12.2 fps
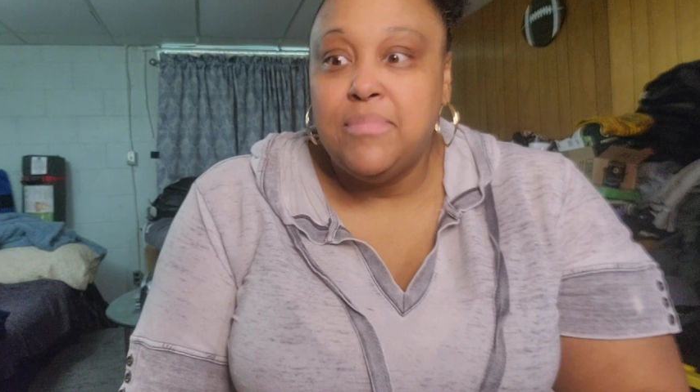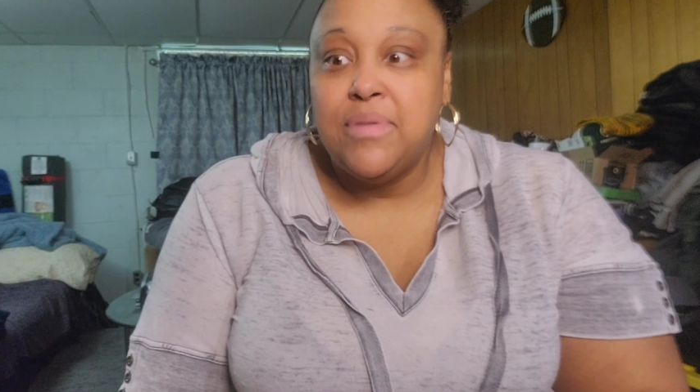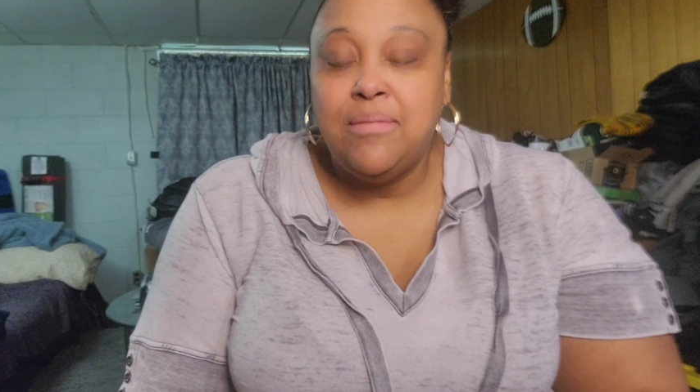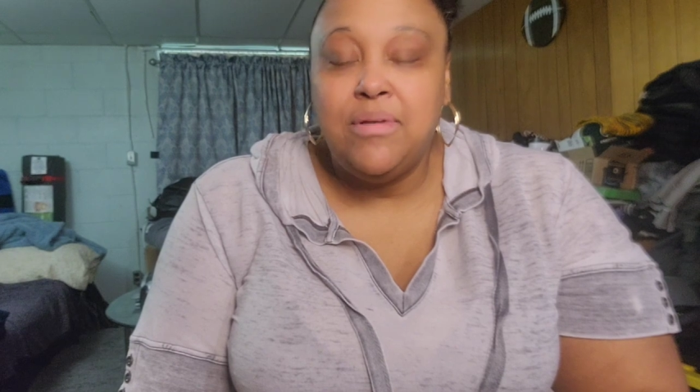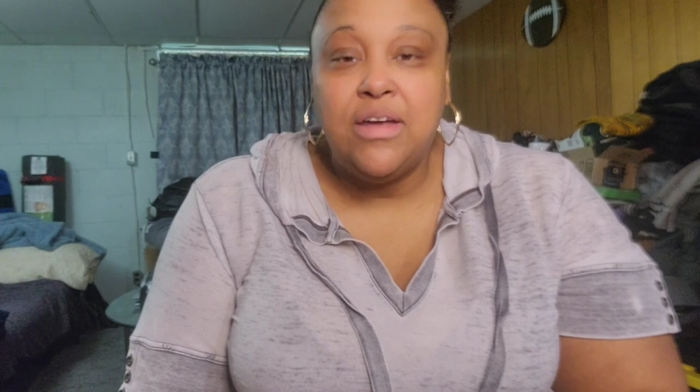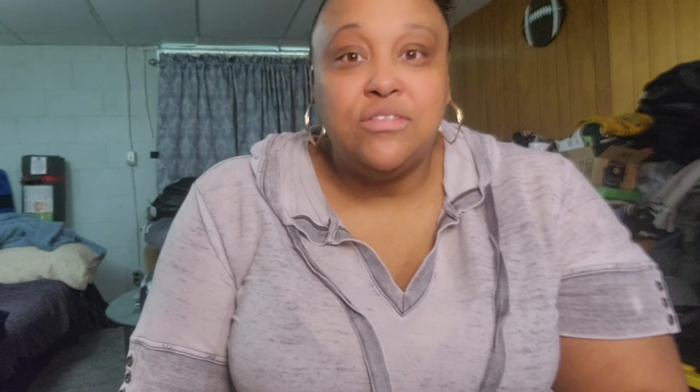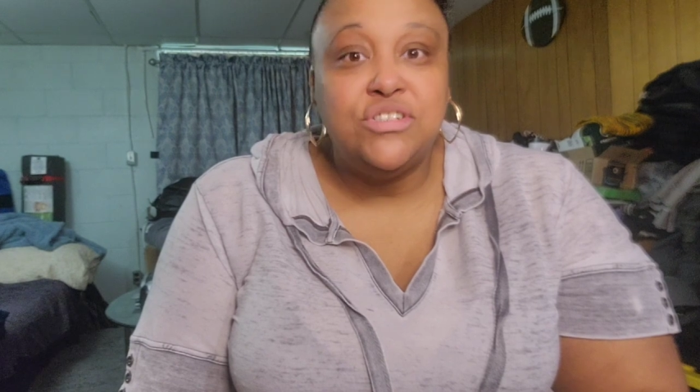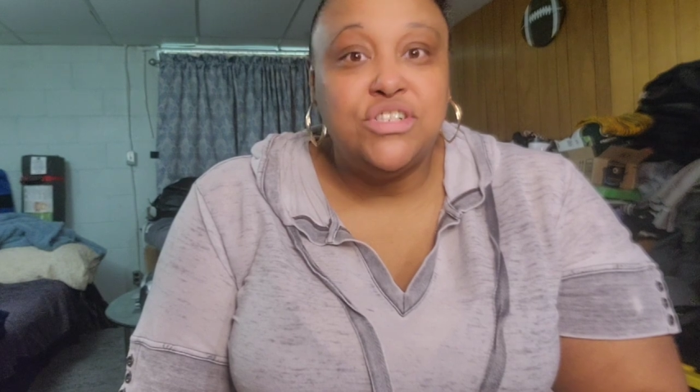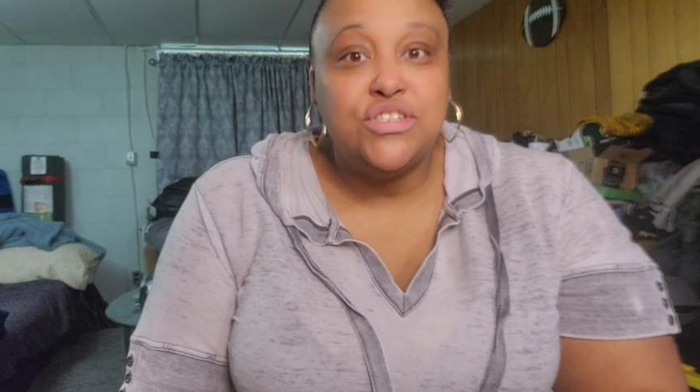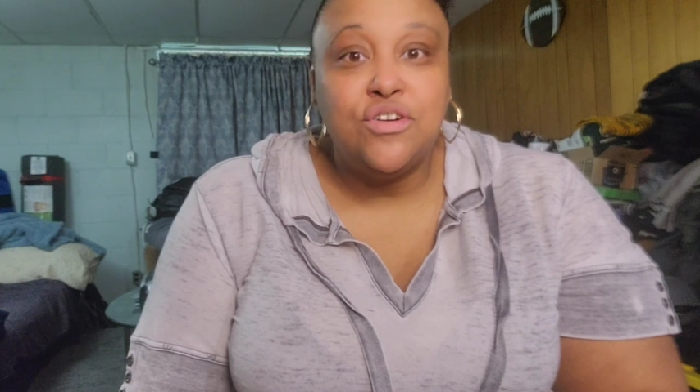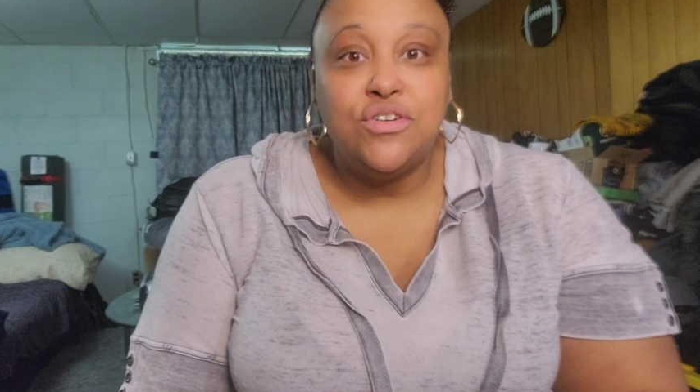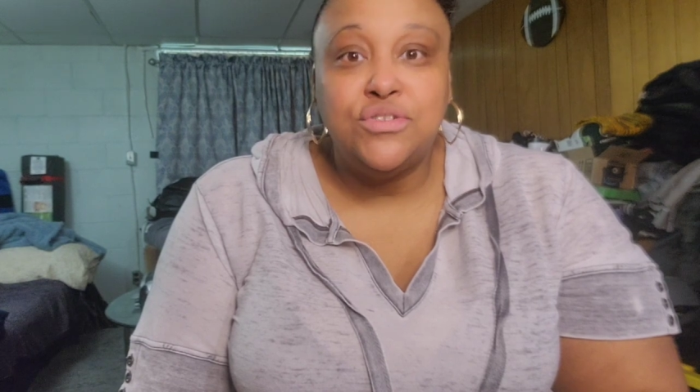maybe I'll
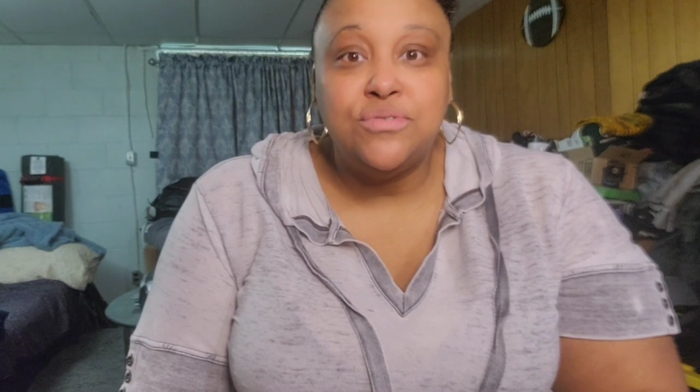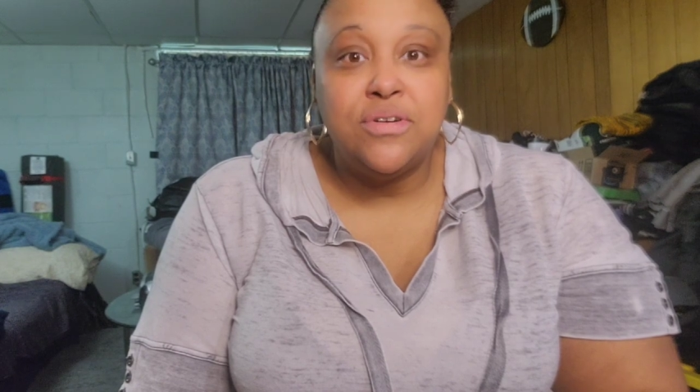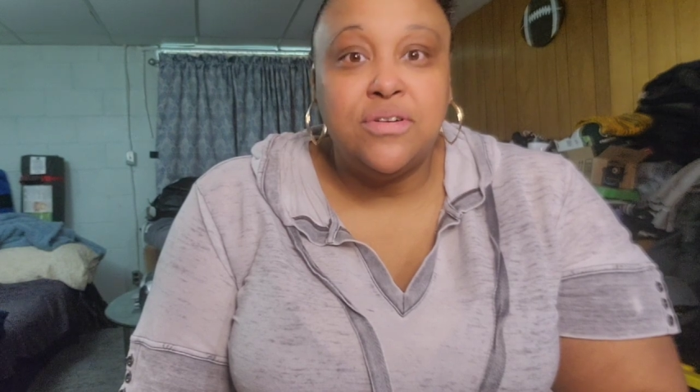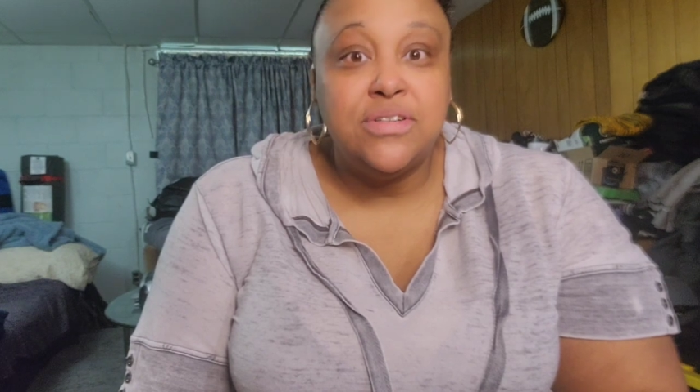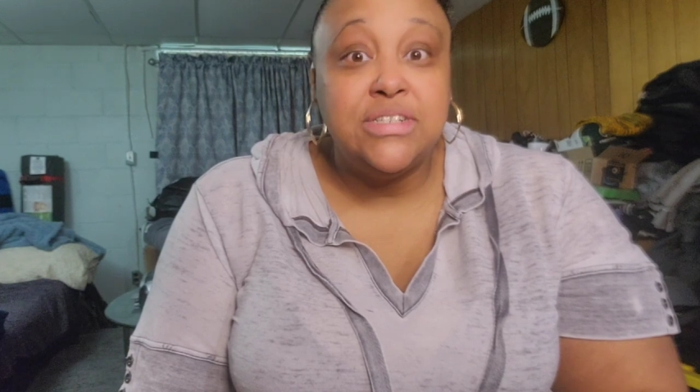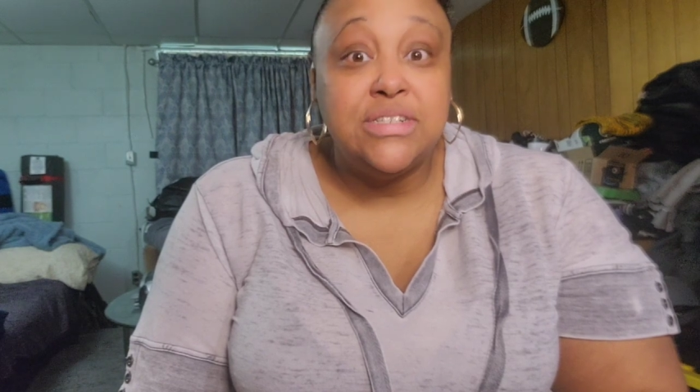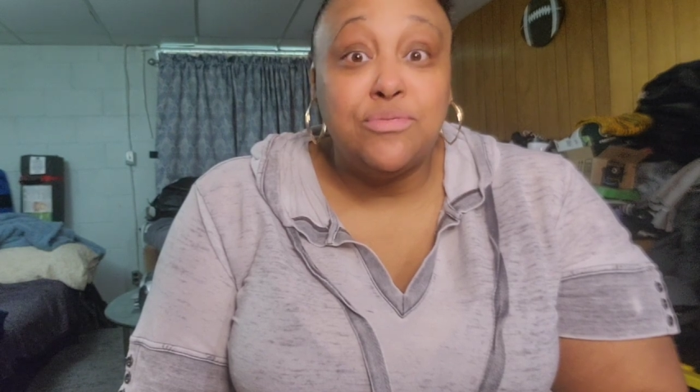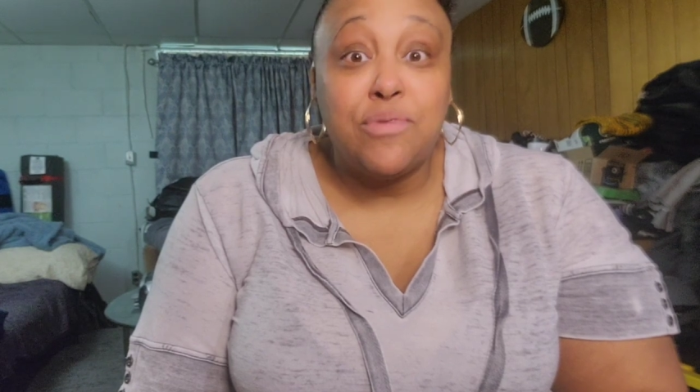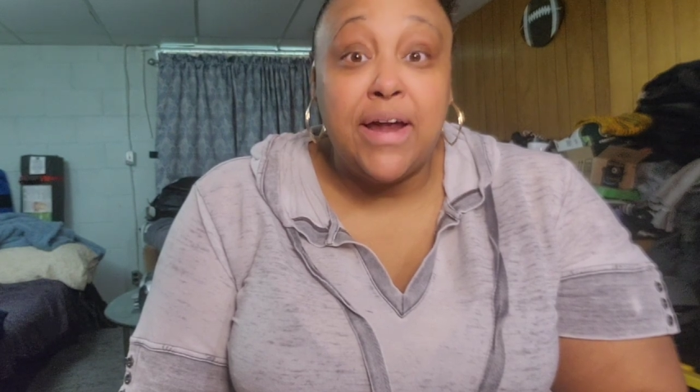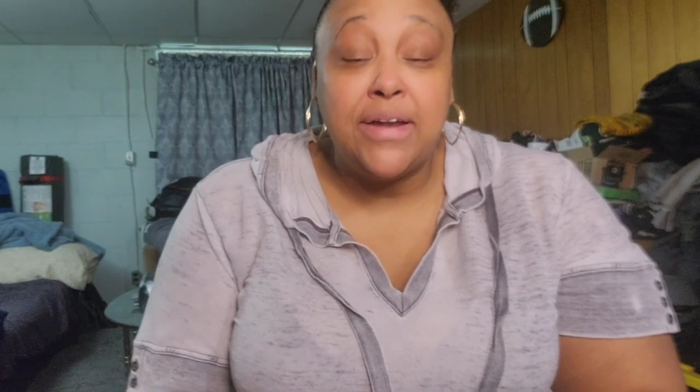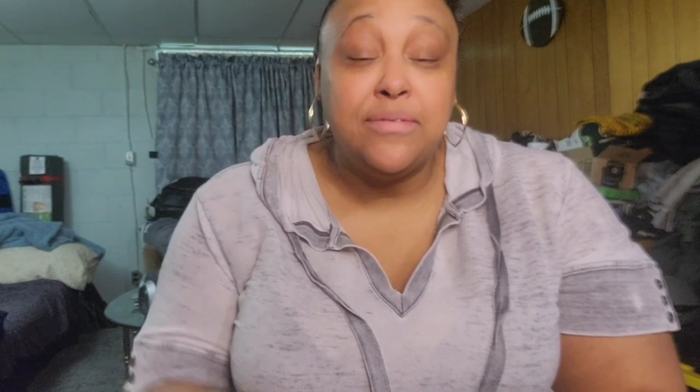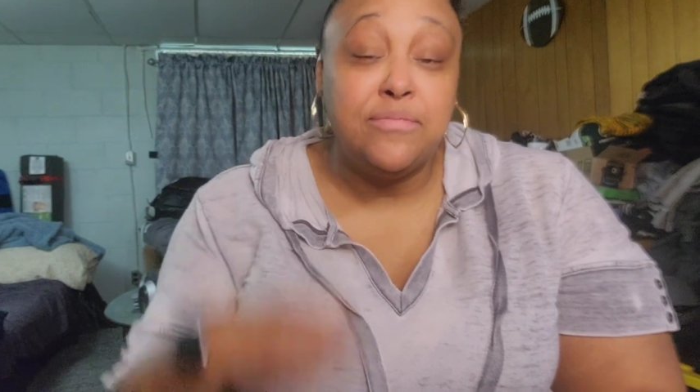just start doing just
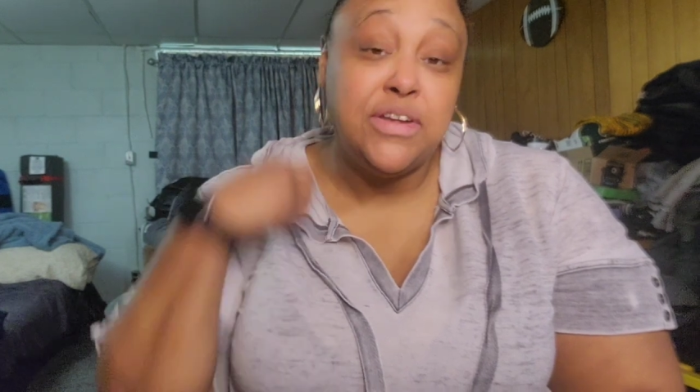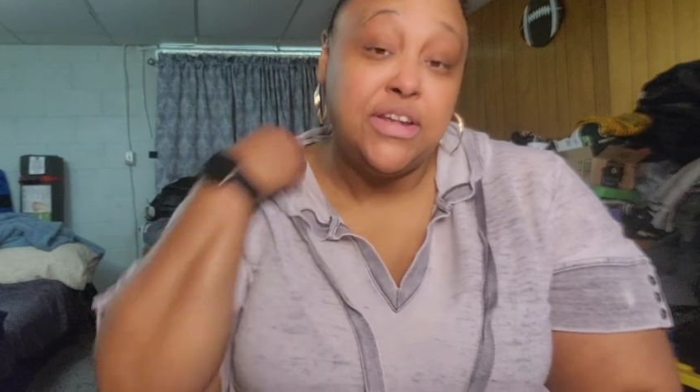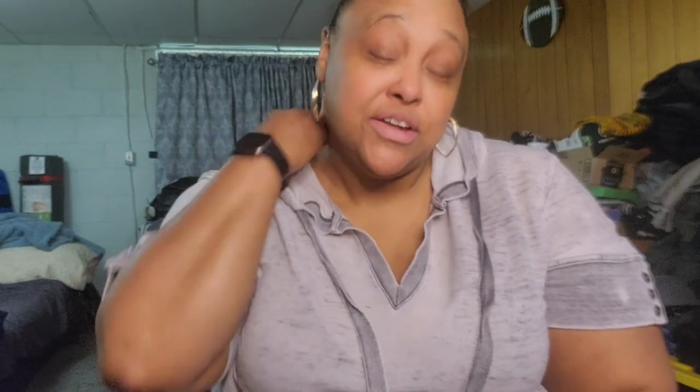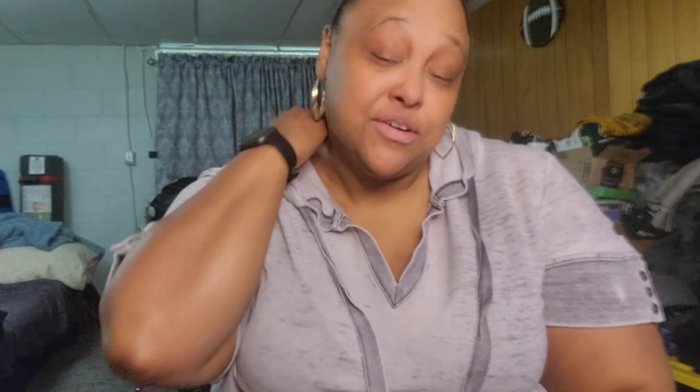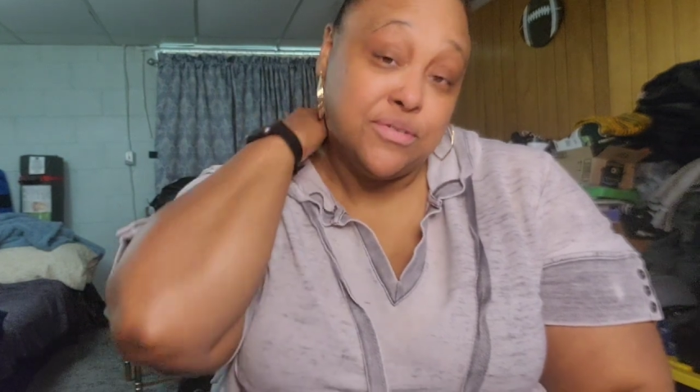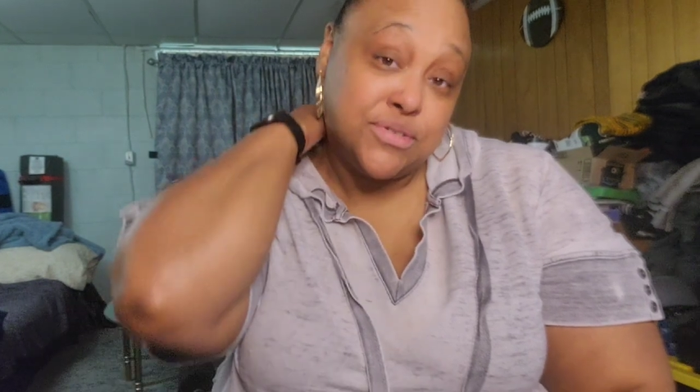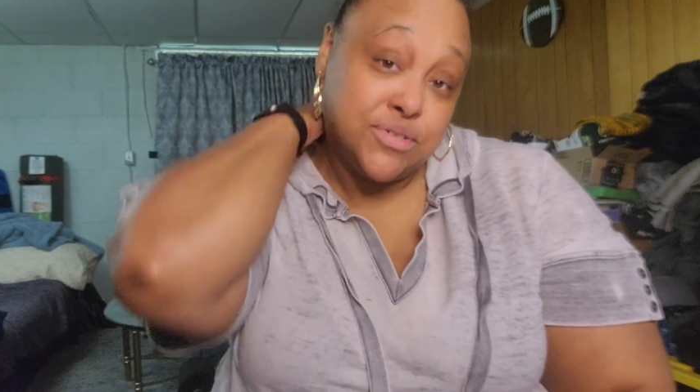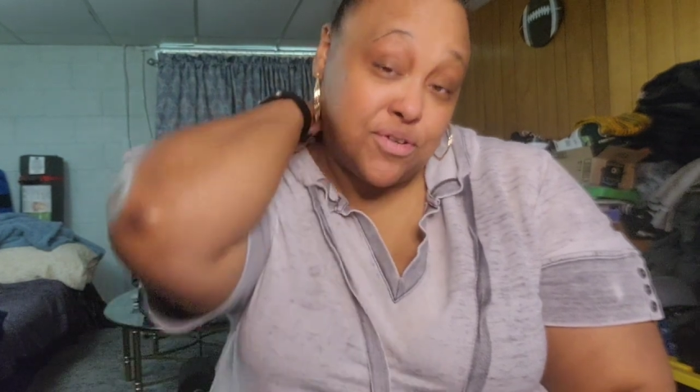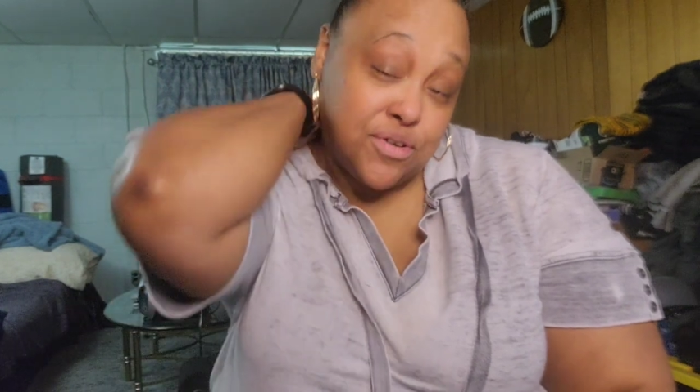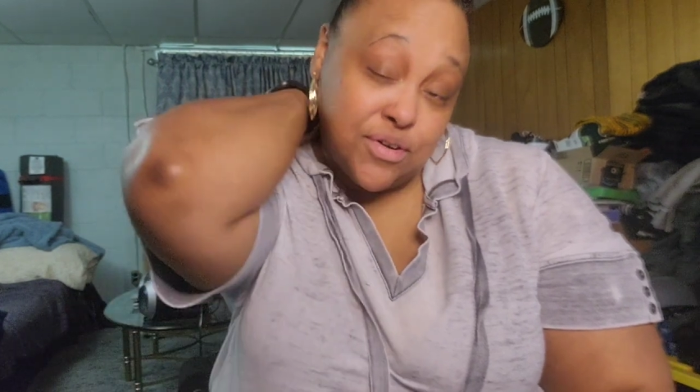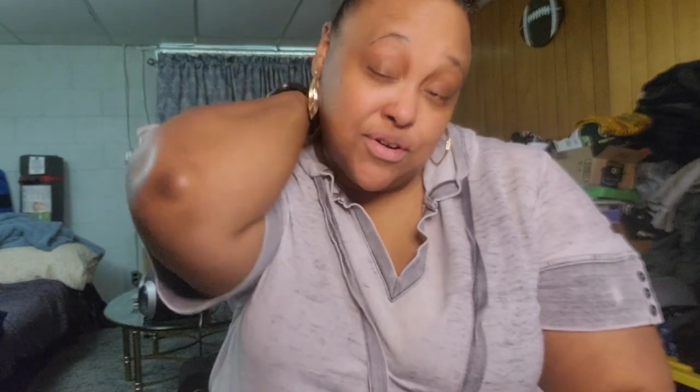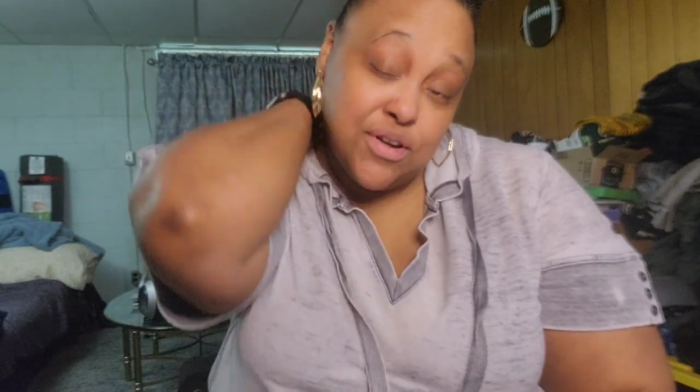random videos,
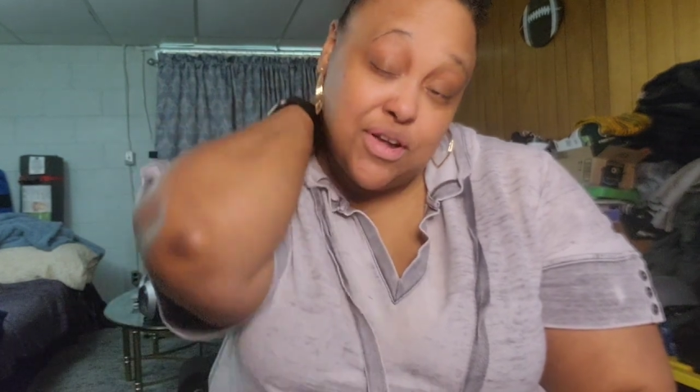or